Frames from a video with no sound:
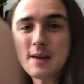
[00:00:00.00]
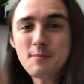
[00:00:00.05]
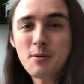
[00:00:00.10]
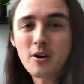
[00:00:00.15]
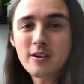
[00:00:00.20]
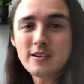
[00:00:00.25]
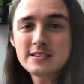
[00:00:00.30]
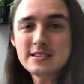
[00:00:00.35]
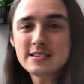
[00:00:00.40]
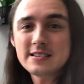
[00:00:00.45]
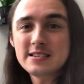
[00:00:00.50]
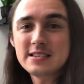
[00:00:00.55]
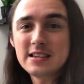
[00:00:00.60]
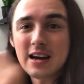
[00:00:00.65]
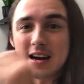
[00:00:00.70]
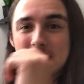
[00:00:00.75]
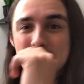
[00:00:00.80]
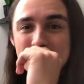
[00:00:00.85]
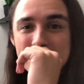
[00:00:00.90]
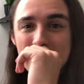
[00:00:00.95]
part because it's
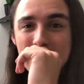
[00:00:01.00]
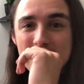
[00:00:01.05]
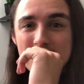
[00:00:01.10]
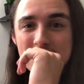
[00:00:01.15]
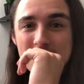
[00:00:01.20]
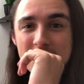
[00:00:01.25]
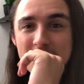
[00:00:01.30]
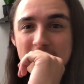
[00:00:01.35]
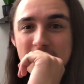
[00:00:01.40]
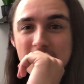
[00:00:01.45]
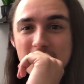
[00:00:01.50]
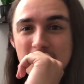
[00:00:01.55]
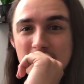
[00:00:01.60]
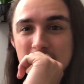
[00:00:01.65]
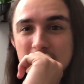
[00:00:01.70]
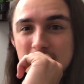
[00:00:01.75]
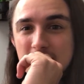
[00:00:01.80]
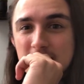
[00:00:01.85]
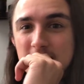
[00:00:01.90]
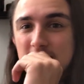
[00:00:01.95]
not exactly
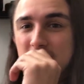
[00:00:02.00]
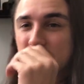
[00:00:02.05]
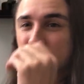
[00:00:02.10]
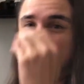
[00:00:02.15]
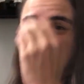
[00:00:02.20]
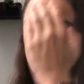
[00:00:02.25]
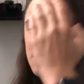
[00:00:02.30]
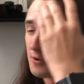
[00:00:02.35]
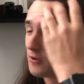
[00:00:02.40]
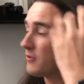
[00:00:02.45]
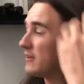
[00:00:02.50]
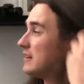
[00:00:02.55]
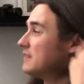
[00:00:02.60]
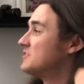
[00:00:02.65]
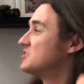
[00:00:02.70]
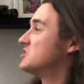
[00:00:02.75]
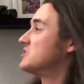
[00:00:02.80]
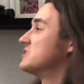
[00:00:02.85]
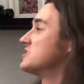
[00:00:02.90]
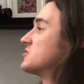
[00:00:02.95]
super relevant
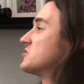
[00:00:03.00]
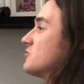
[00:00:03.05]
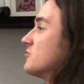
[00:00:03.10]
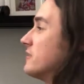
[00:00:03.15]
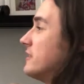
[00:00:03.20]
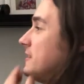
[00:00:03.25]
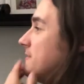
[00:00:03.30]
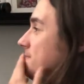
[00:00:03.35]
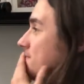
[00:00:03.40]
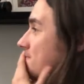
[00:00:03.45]
to the story.